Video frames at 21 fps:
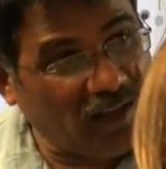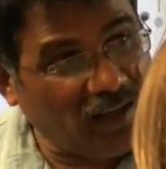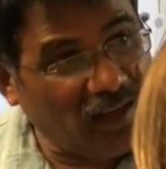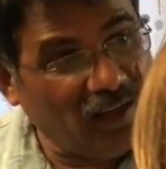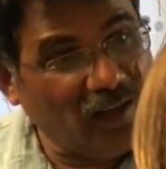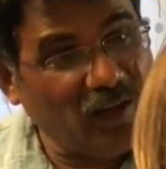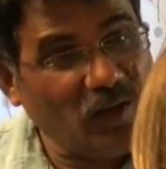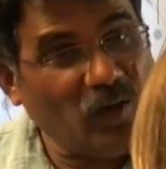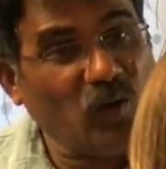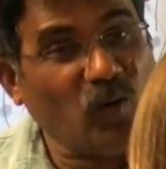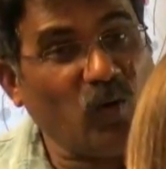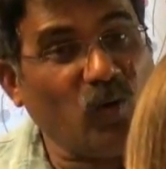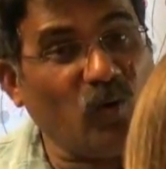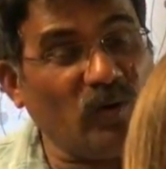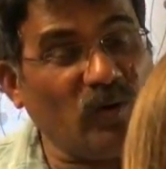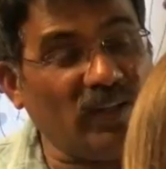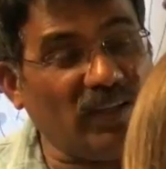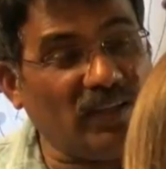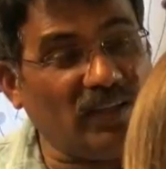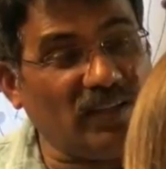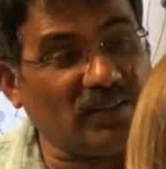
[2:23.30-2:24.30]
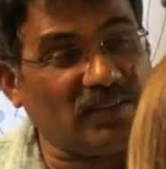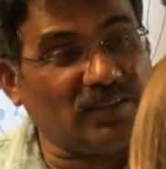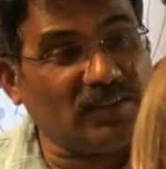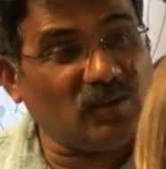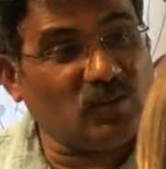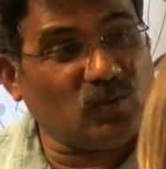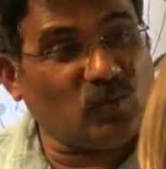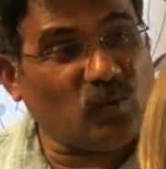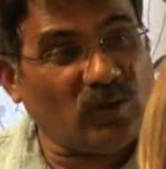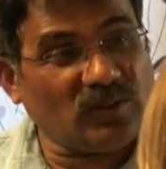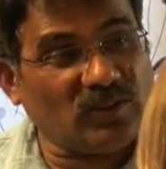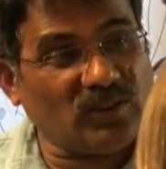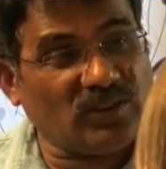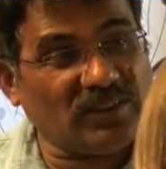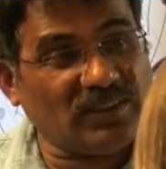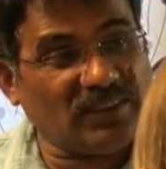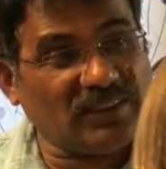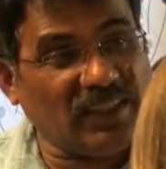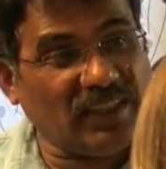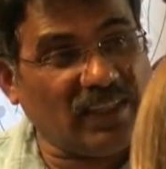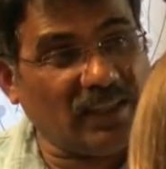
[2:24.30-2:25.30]
Only listen to what she's
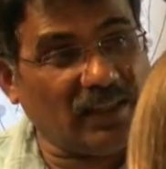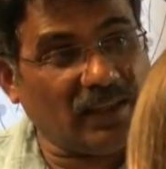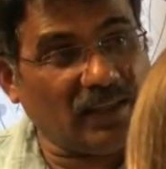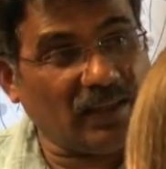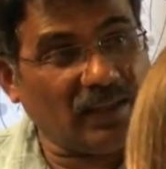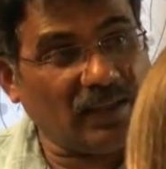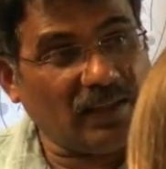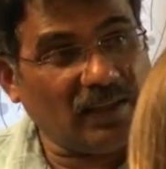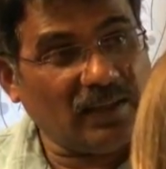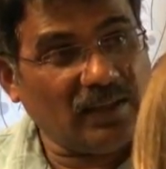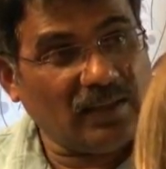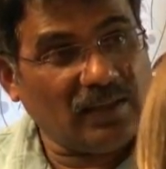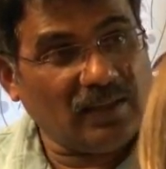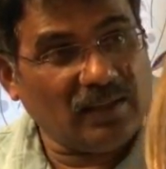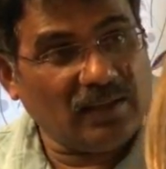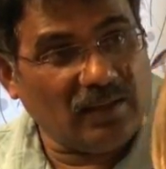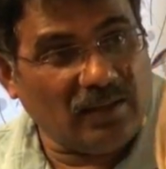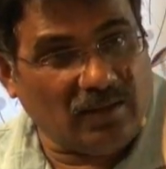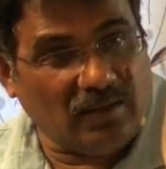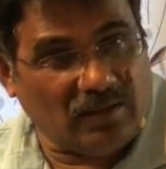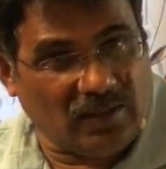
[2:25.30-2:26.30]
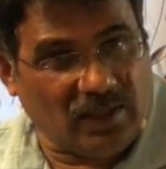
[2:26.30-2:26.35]
saying. Okay?